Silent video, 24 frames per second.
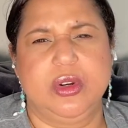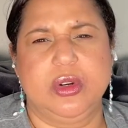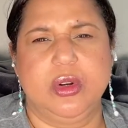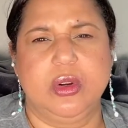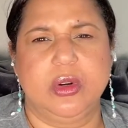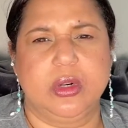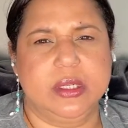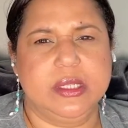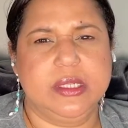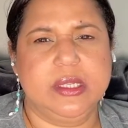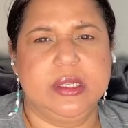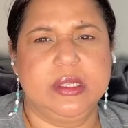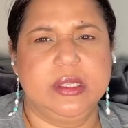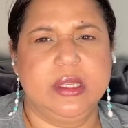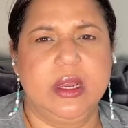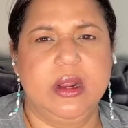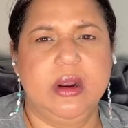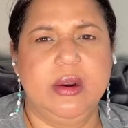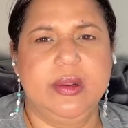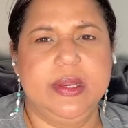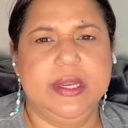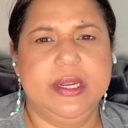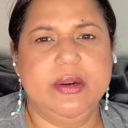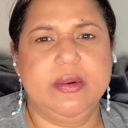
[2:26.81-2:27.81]
not
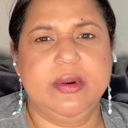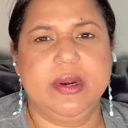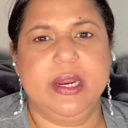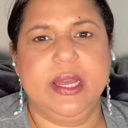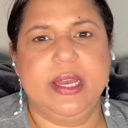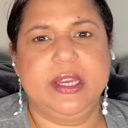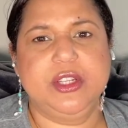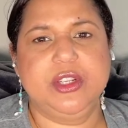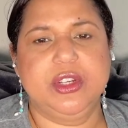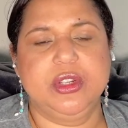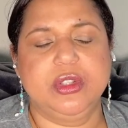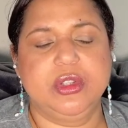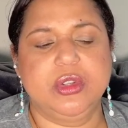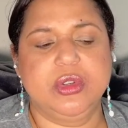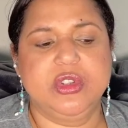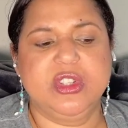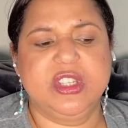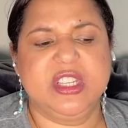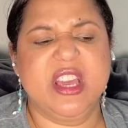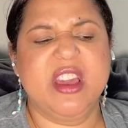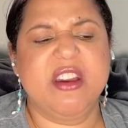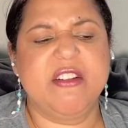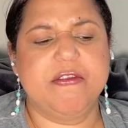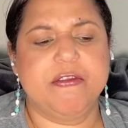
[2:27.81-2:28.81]
necessarily in relation to
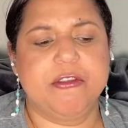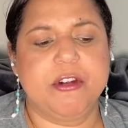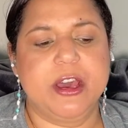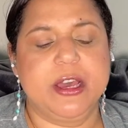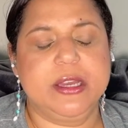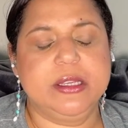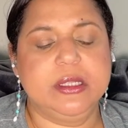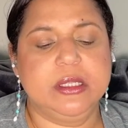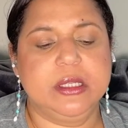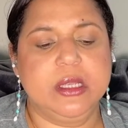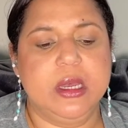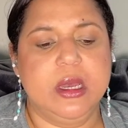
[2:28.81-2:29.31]
CFS.